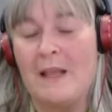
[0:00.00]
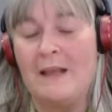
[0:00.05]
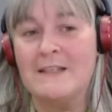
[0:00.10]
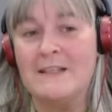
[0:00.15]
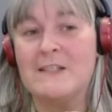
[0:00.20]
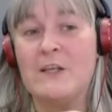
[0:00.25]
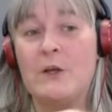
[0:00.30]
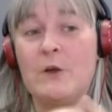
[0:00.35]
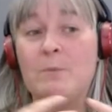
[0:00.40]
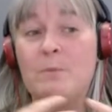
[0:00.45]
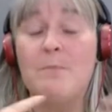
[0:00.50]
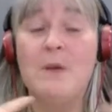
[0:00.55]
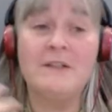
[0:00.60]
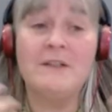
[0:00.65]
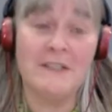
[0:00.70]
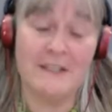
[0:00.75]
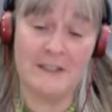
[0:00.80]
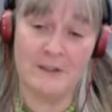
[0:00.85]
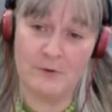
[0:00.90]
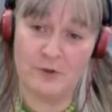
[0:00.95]
so,
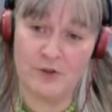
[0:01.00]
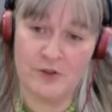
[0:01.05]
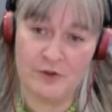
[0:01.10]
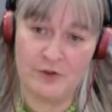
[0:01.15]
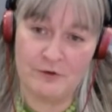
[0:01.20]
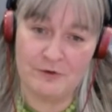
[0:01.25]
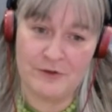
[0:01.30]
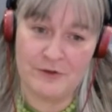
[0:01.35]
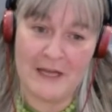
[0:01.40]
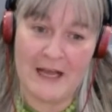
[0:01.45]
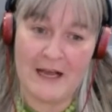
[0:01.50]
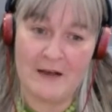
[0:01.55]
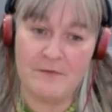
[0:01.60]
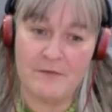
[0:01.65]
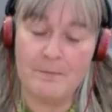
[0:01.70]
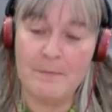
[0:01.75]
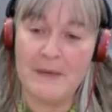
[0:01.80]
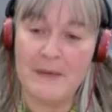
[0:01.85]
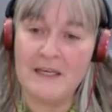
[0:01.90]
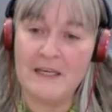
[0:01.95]
multilingual children have
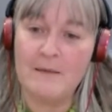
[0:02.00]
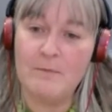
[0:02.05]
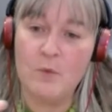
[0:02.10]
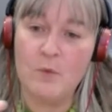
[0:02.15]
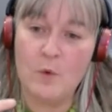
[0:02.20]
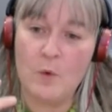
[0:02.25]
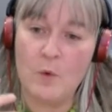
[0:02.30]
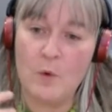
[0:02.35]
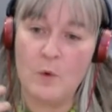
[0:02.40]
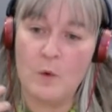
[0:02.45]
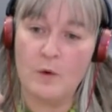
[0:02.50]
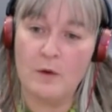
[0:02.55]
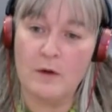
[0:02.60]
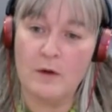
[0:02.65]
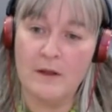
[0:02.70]
many more